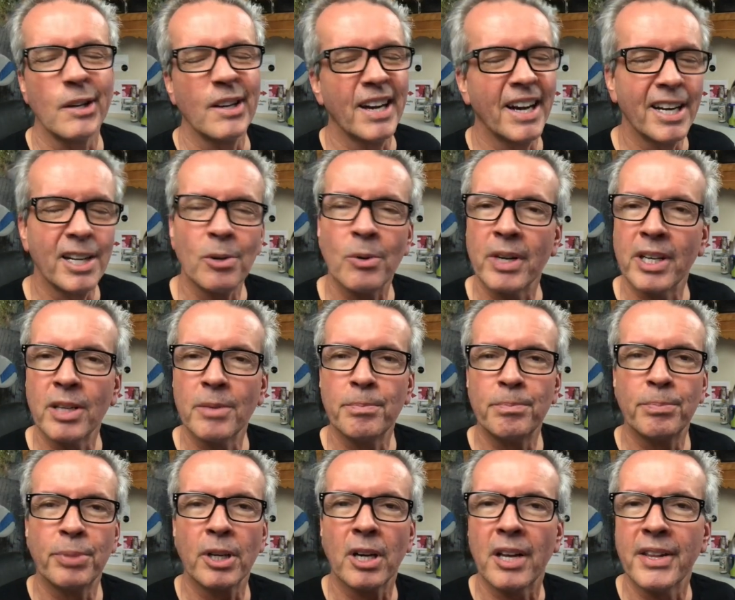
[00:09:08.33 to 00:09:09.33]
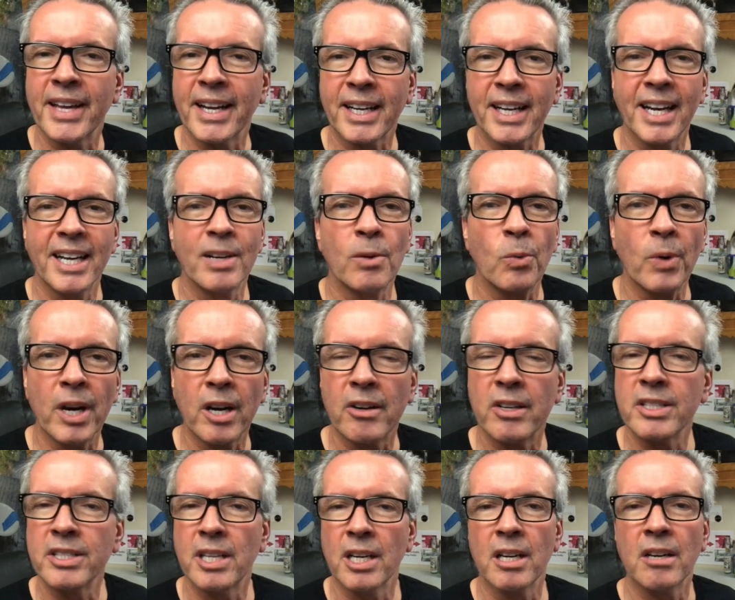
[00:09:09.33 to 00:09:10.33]
I don't want to put all that kind of wear
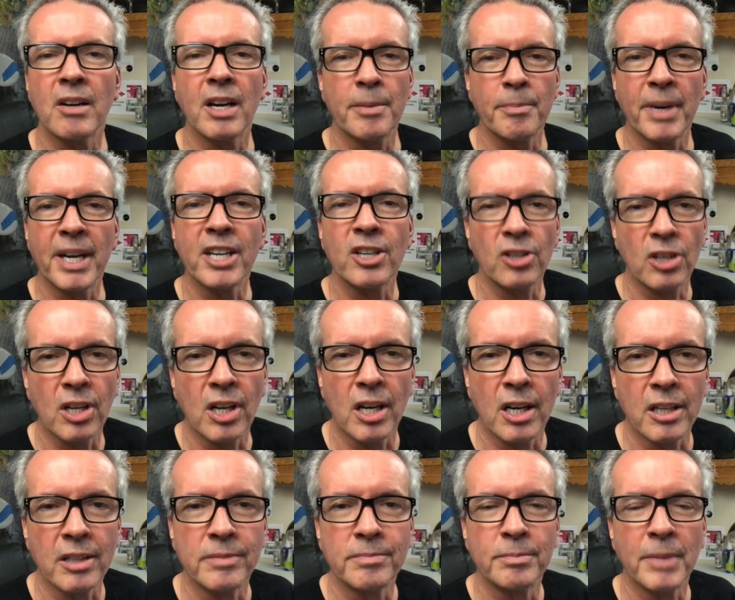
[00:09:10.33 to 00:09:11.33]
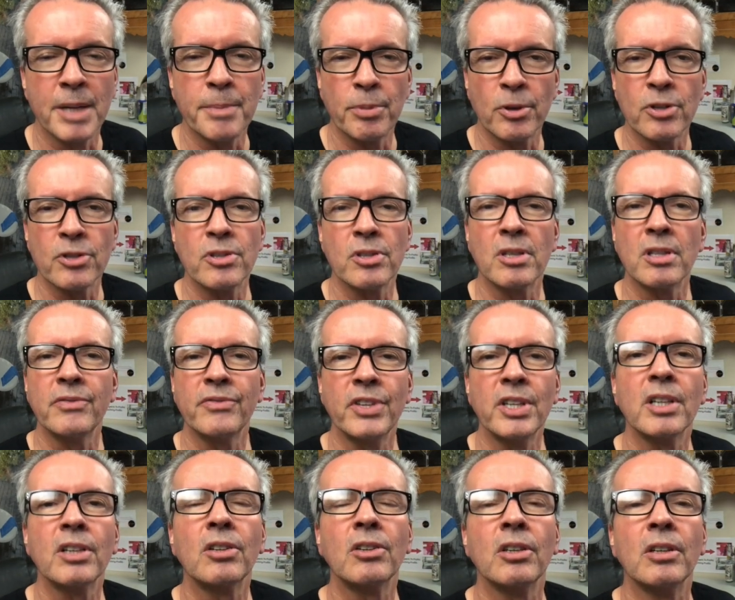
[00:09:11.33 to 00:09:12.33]
and tear on my car, my personal
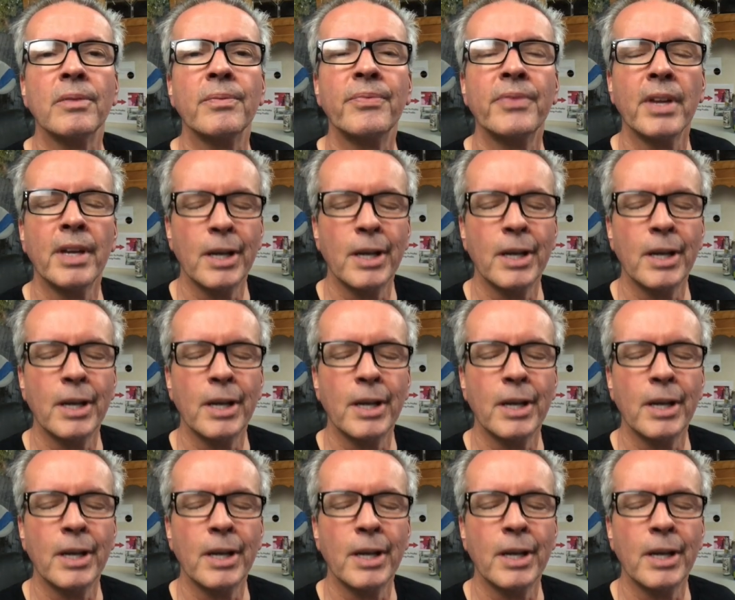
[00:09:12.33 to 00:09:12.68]
vehicle.